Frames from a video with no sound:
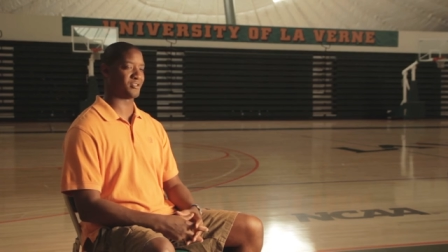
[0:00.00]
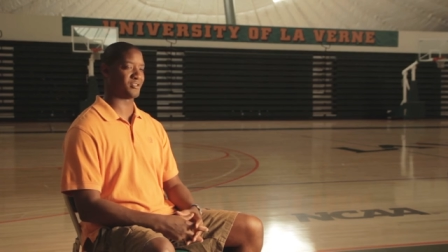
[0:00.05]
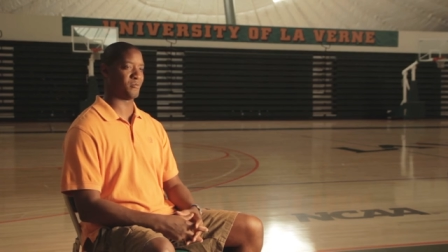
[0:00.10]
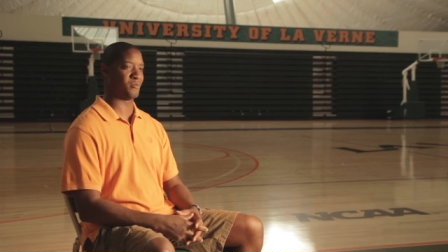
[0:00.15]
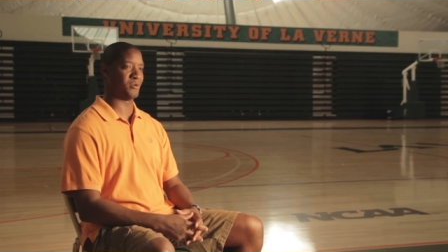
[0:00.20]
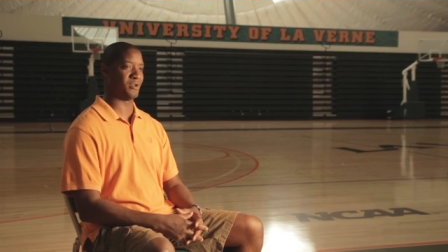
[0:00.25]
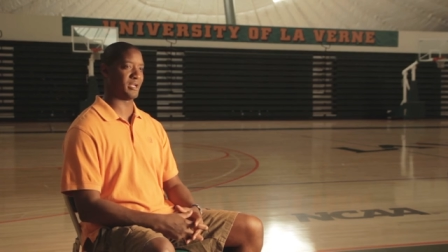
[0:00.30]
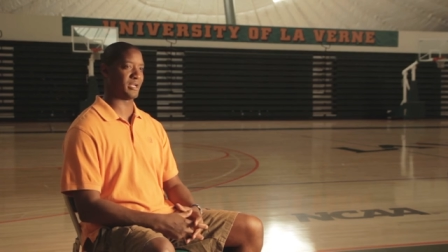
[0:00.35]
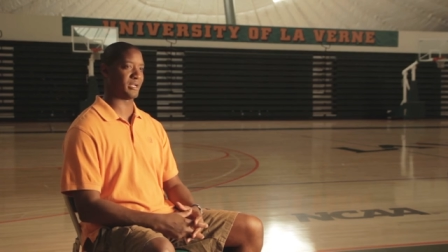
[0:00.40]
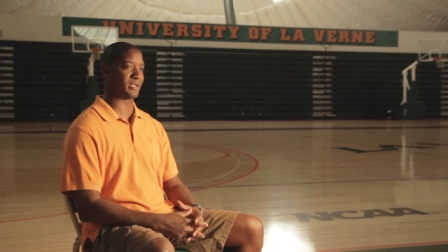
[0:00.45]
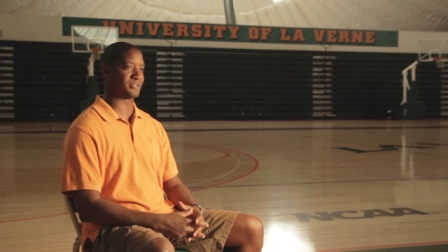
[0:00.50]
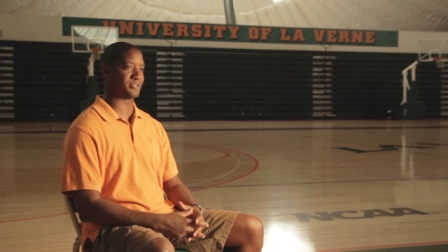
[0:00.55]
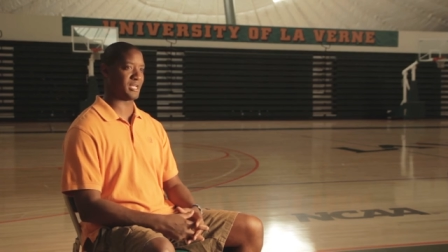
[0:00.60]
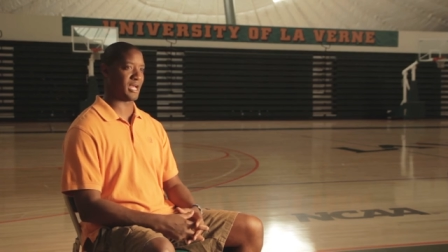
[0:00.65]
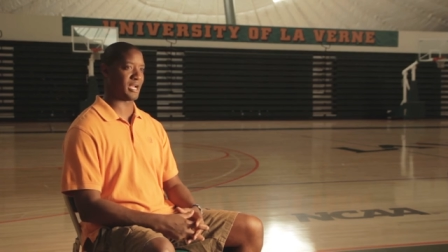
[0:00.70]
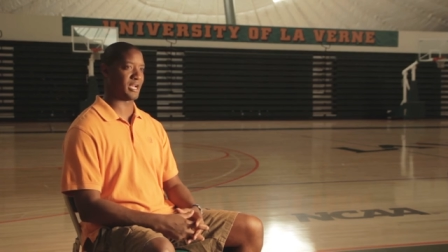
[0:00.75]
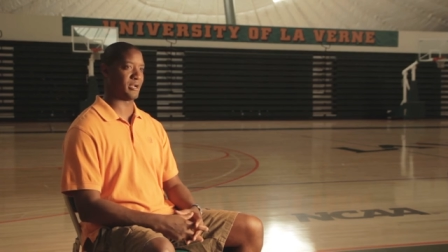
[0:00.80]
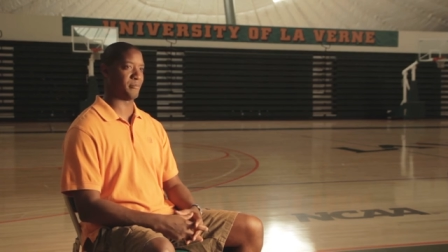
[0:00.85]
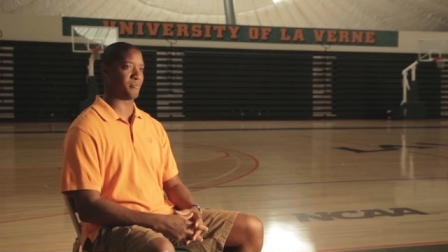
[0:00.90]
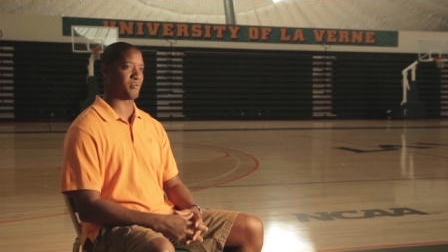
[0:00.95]
So I'm really
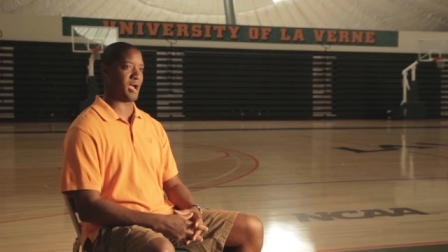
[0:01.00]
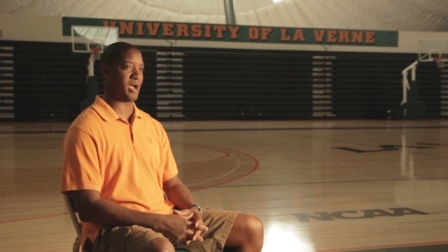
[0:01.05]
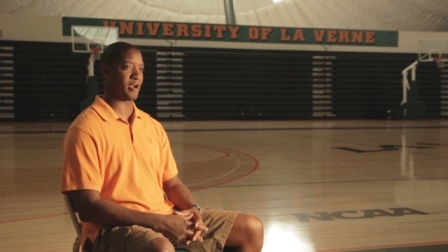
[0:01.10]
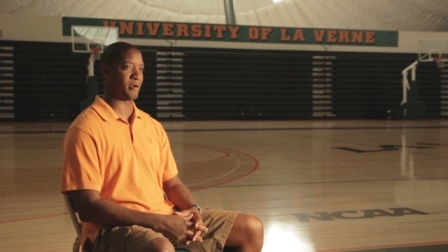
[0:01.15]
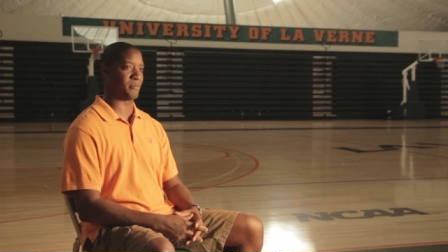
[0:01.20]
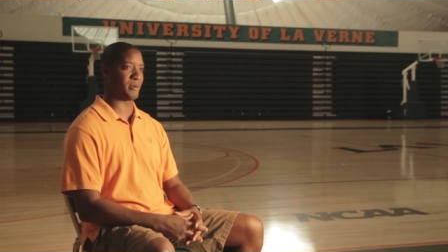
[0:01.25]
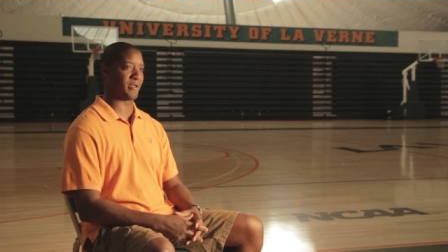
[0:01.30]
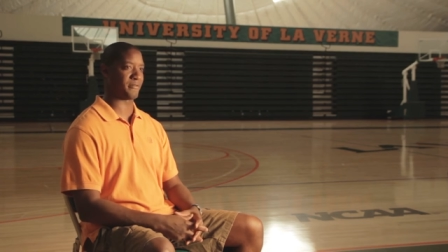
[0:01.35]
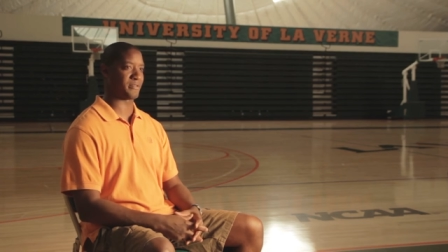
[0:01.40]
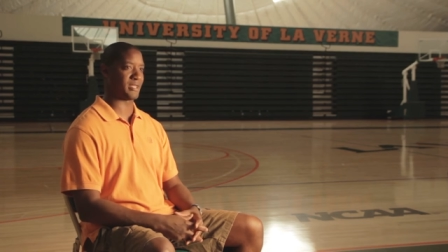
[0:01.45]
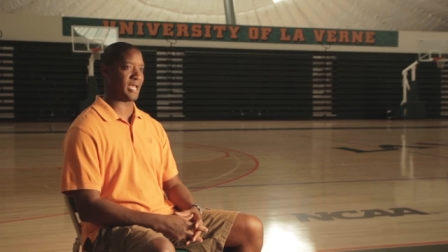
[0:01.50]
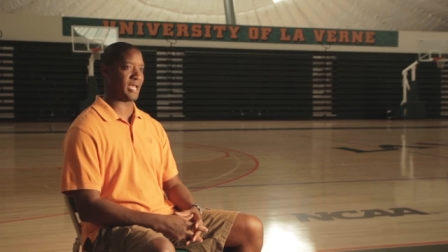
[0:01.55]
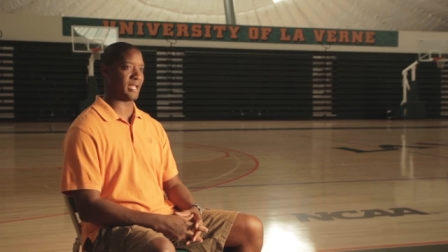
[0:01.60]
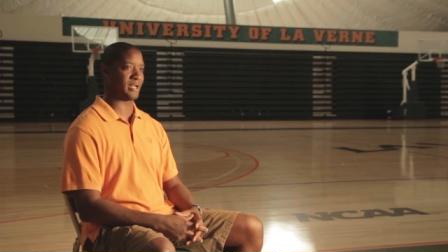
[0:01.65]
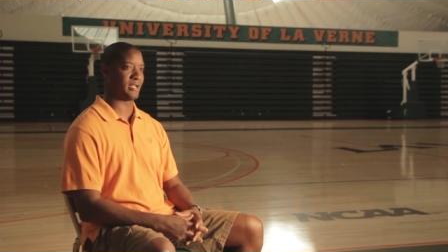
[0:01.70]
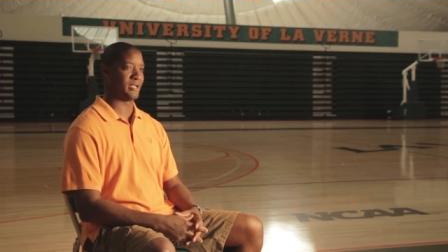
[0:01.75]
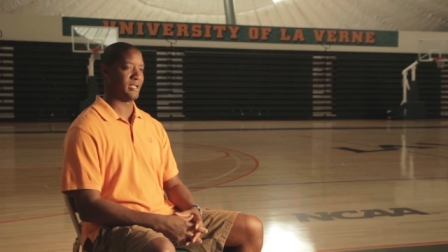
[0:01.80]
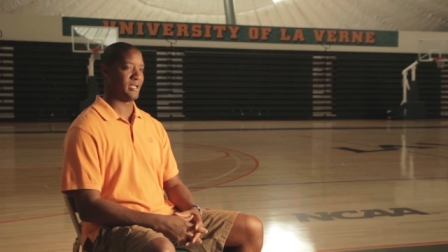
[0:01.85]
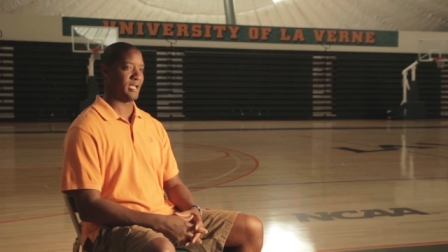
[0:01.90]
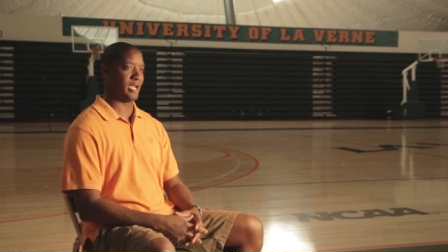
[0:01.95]
excited and proud about
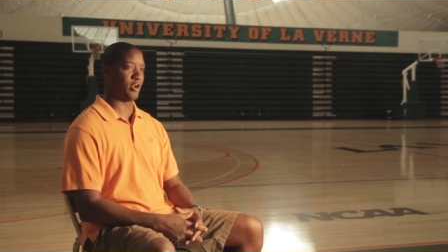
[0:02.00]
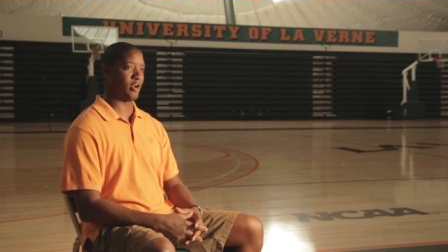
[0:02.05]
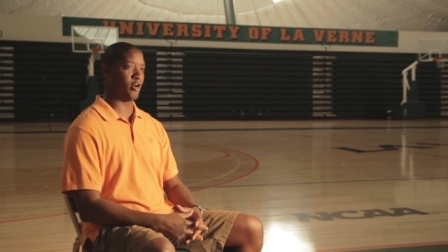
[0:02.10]
that, and